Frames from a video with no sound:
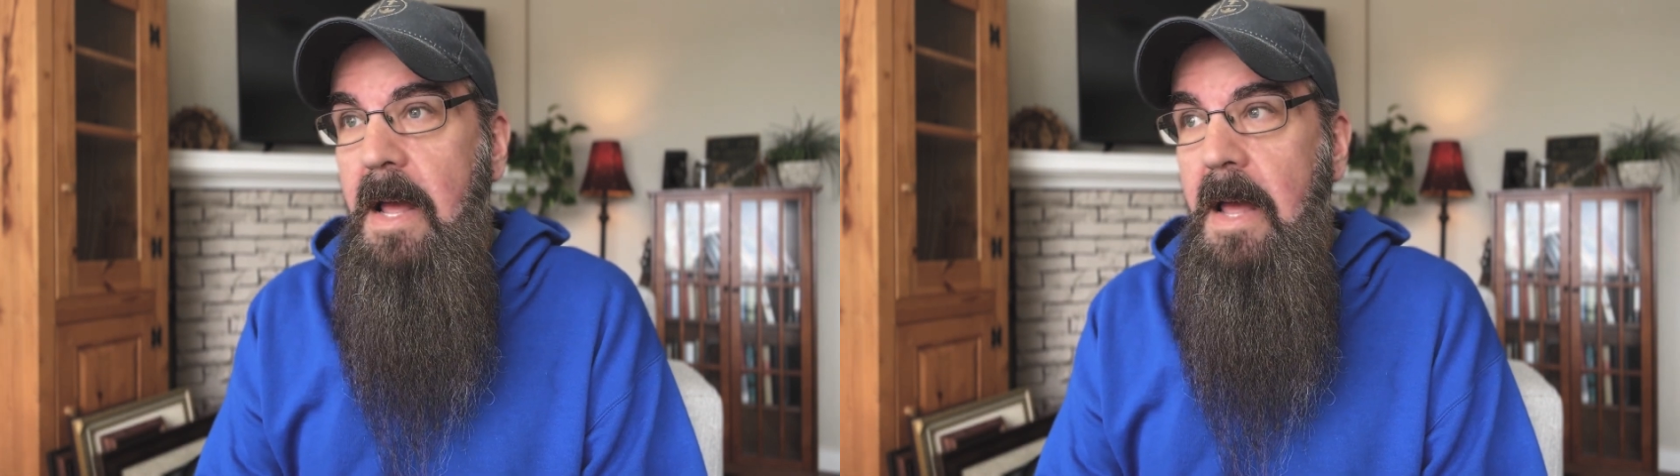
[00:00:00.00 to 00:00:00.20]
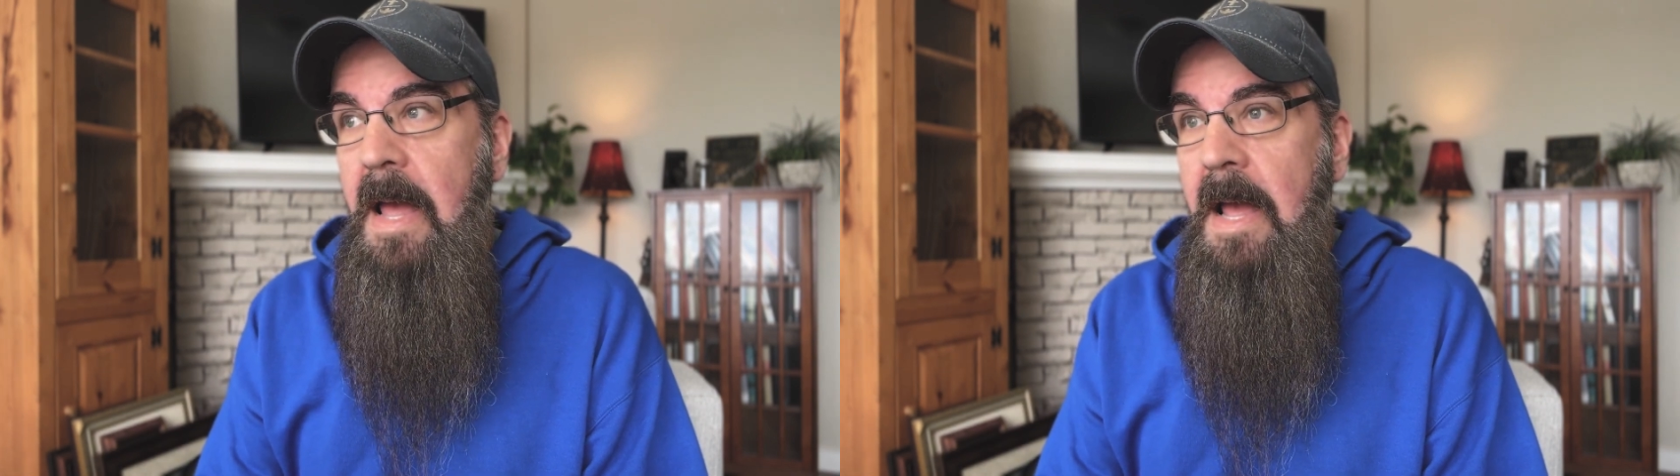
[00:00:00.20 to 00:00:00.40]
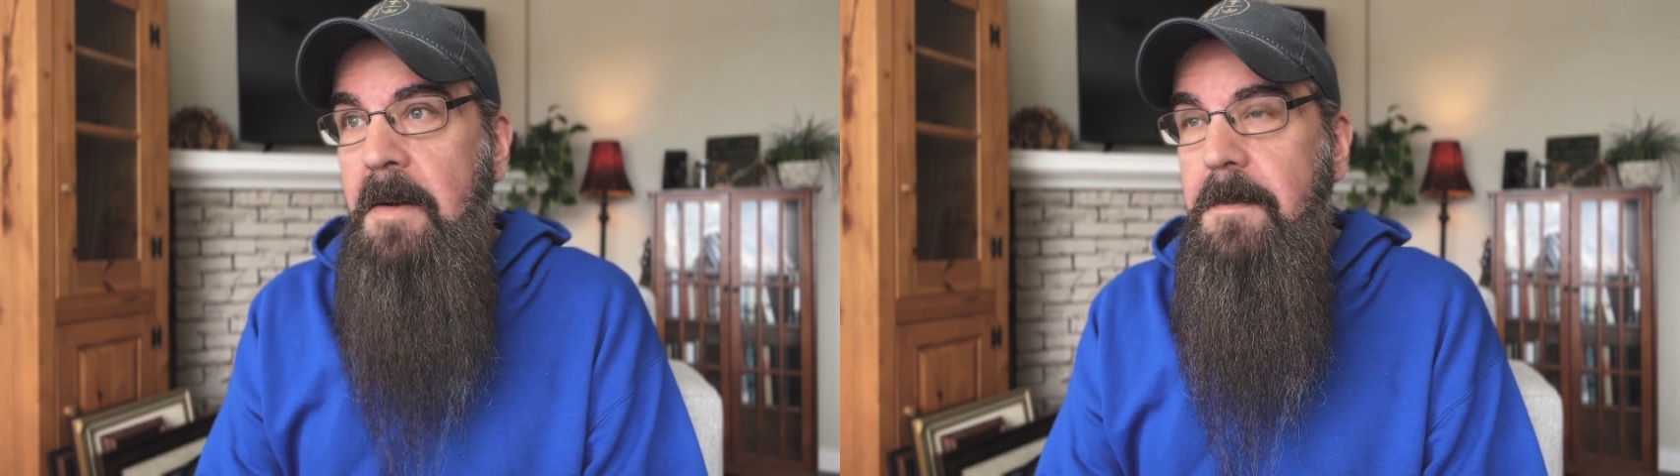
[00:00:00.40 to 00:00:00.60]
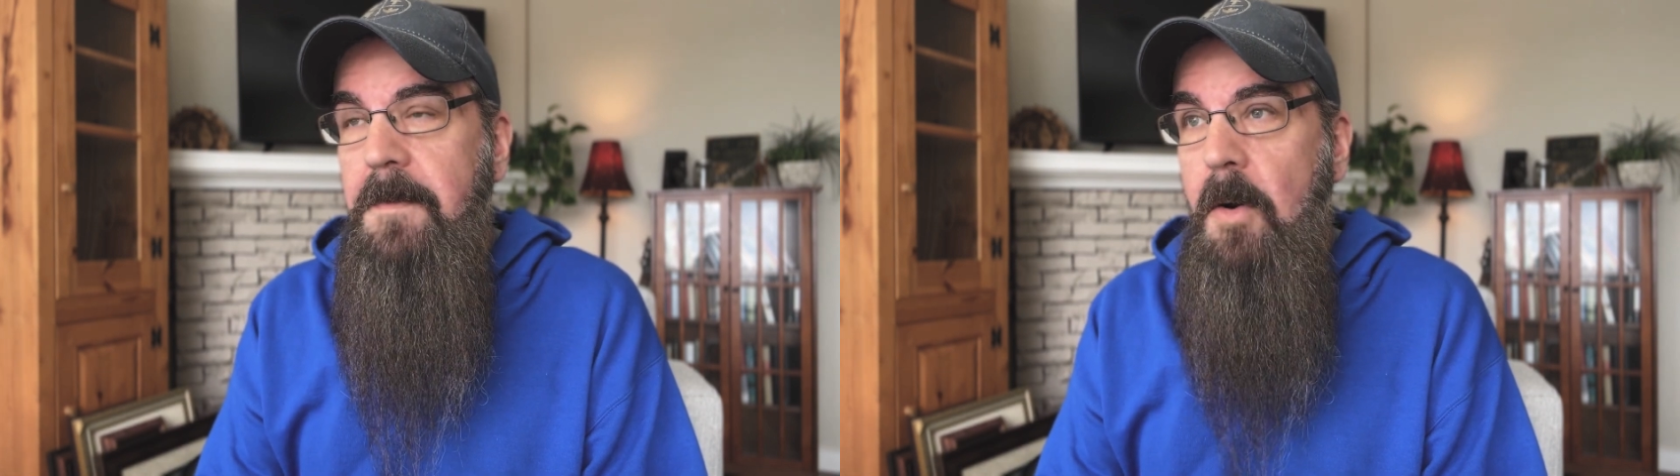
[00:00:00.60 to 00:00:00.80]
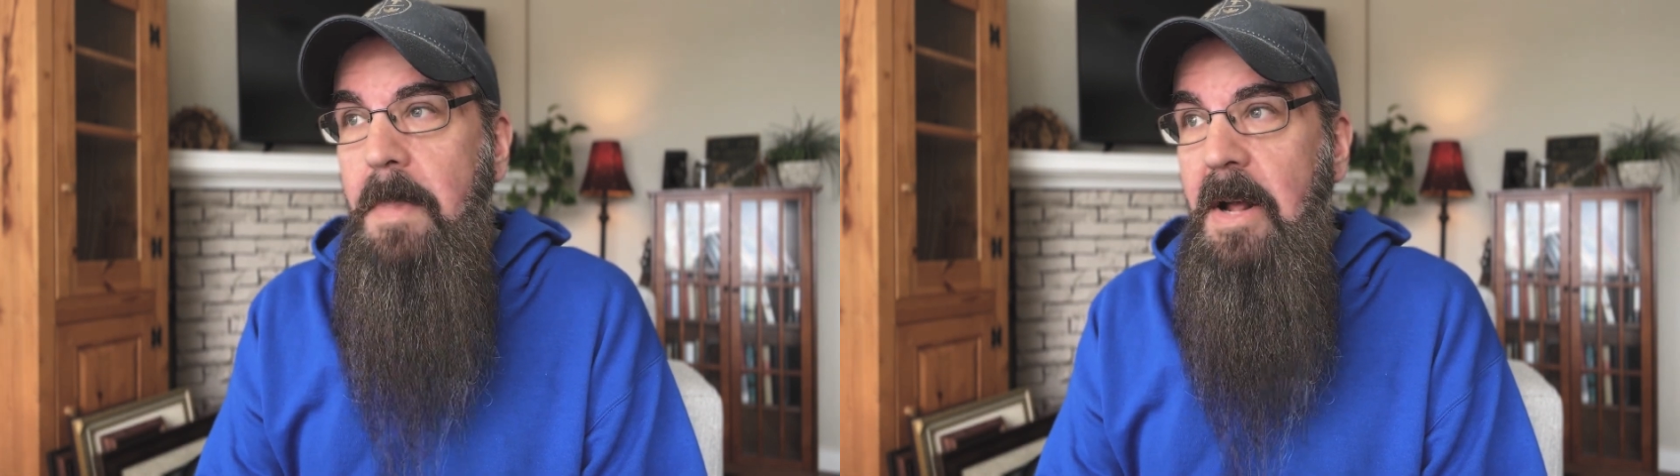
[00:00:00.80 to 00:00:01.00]
And
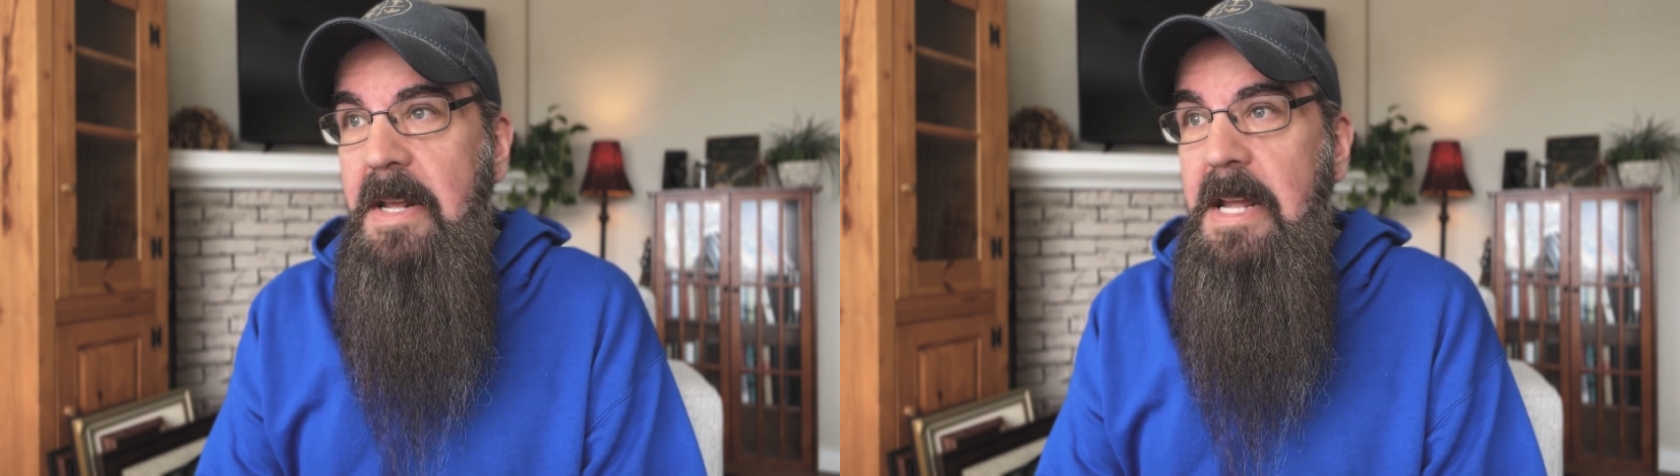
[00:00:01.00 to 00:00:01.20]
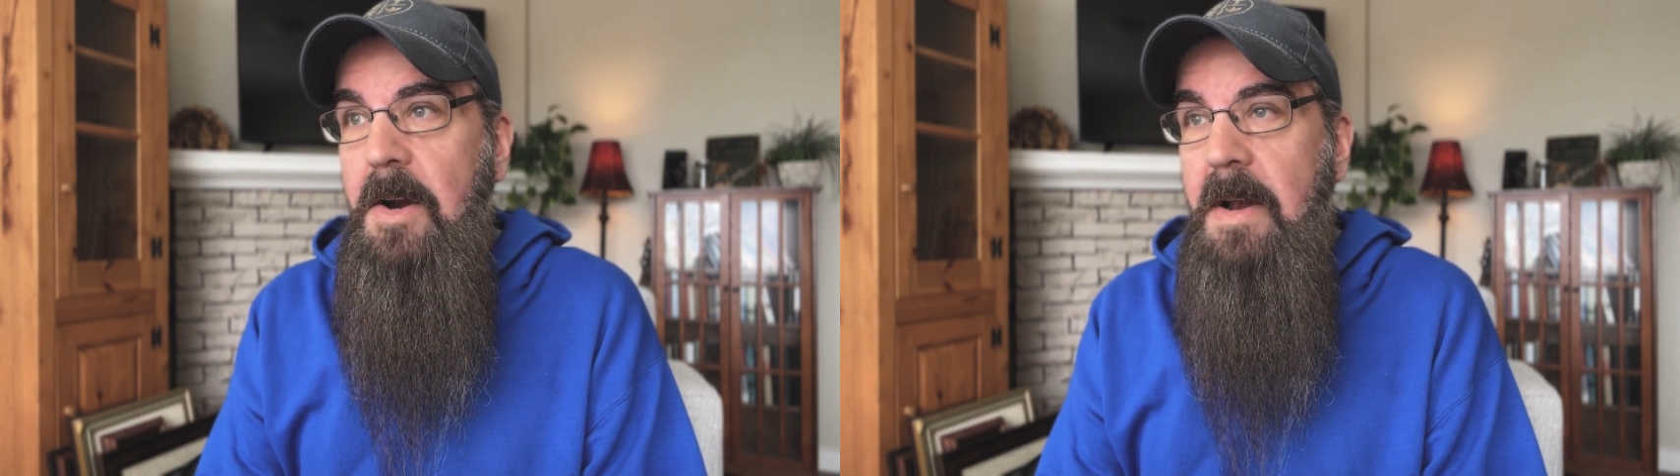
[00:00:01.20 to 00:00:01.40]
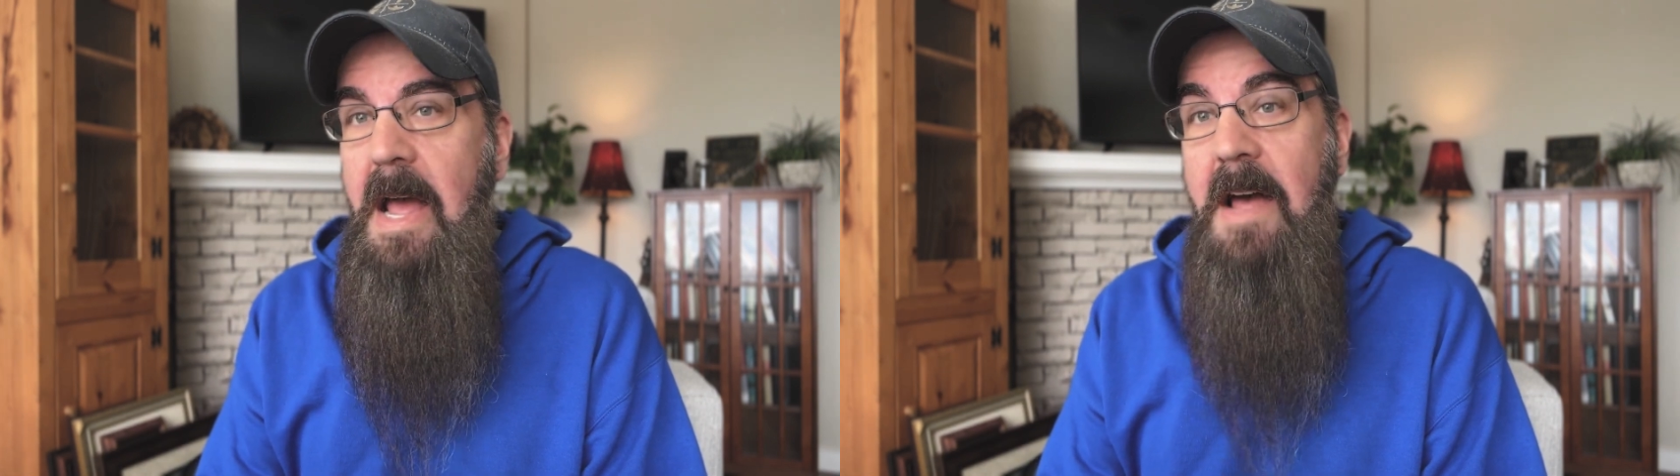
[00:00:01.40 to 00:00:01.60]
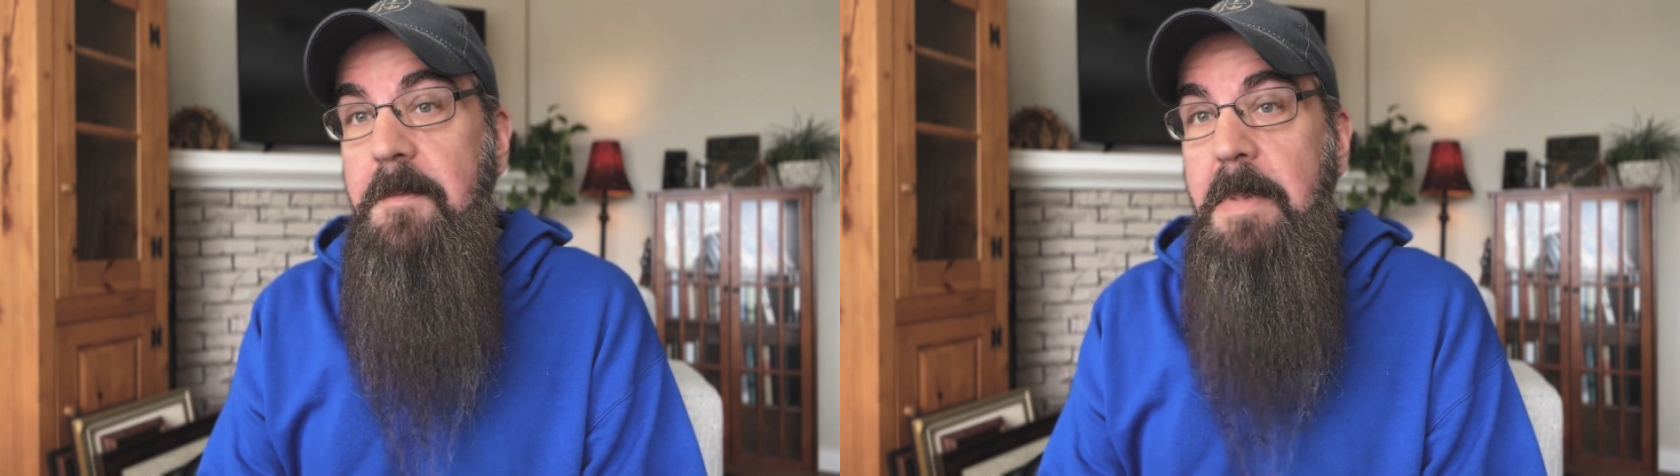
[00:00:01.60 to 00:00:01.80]
for about 1.5 years